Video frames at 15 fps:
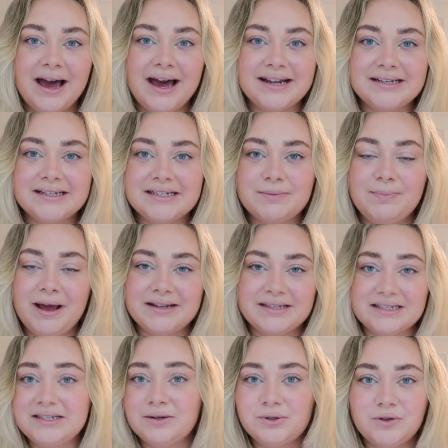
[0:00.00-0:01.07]
and to be able to
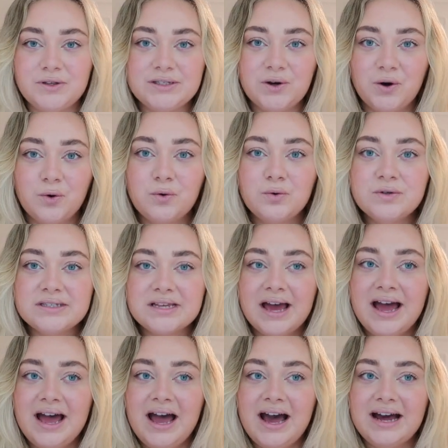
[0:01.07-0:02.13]
still do these hauls
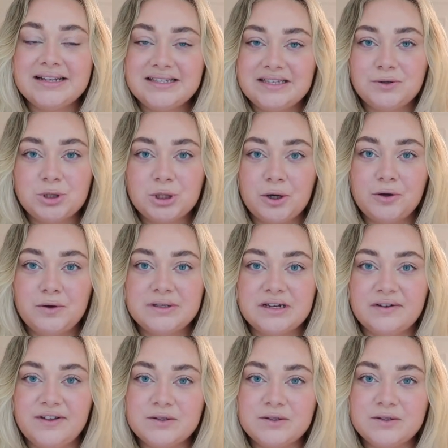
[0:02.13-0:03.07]
and still show you stuff.